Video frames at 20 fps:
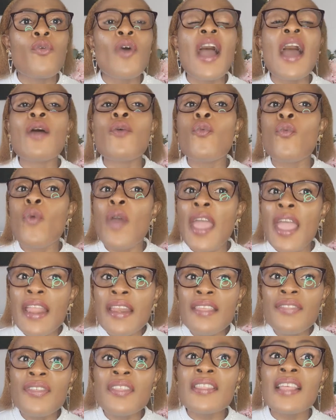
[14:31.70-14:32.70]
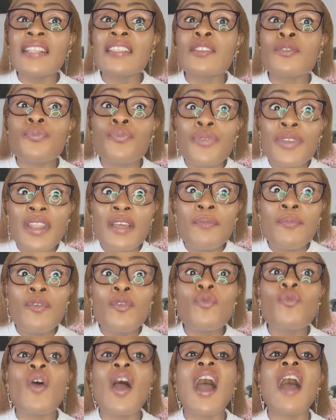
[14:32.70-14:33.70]
And anything that is
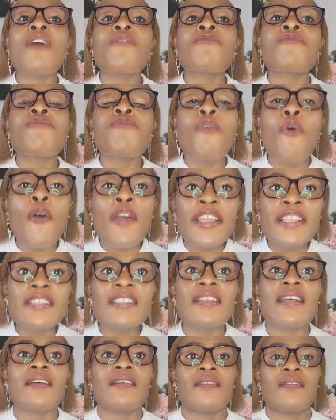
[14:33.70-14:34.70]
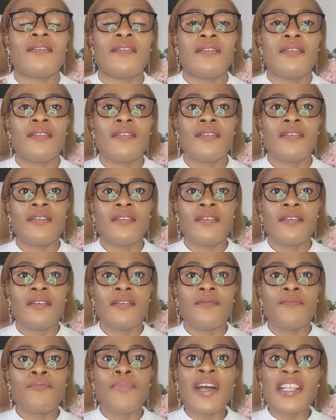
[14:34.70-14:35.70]
breathable will avoid
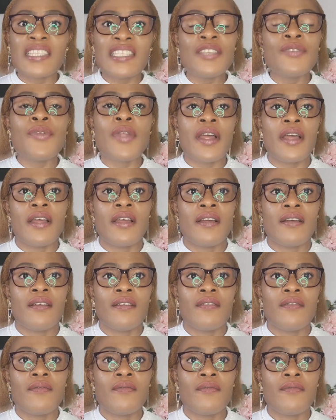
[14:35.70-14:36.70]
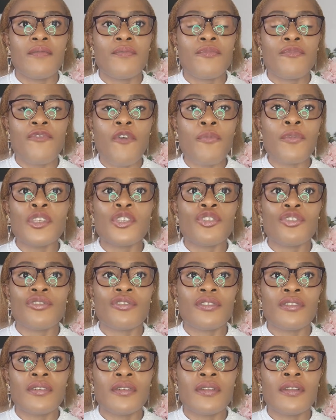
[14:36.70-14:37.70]
bacteria formation.
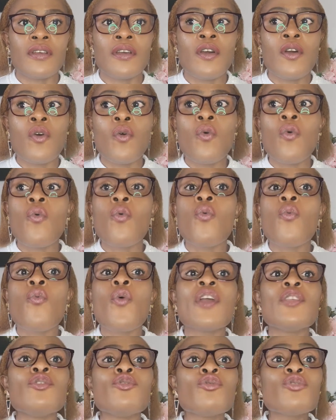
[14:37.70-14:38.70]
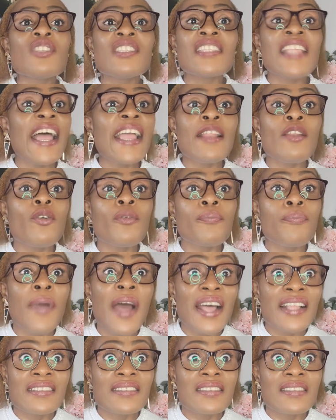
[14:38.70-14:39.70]
When you use nylon
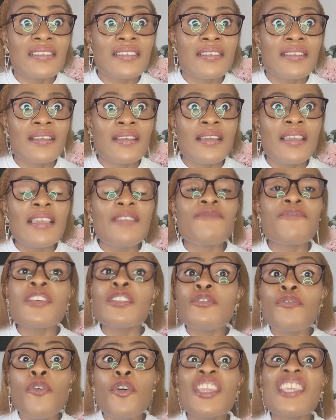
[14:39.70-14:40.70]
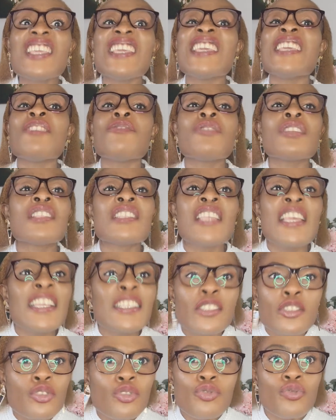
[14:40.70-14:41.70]
pants, first of all, it
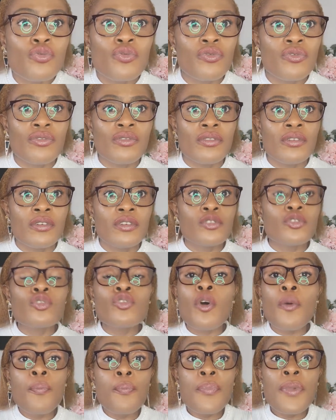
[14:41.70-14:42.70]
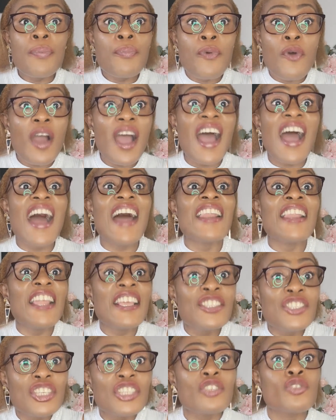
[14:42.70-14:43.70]
irritates you. Some people are
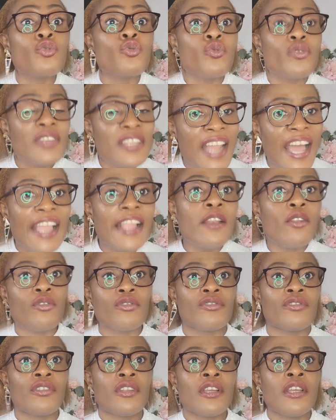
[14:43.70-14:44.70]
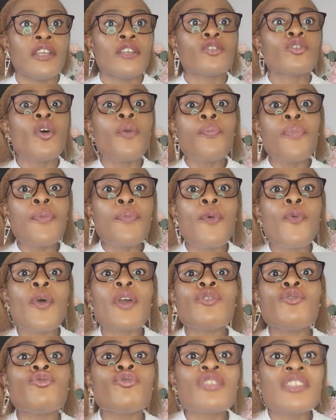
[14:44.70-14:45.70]
allergic to nylon. Some people,
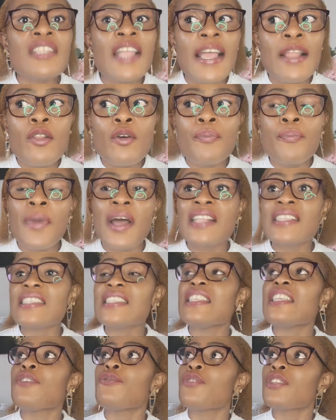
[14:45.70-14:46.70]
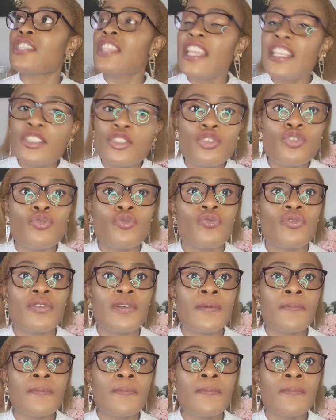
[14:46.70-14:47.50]
when you use nylon pants, it irritates you.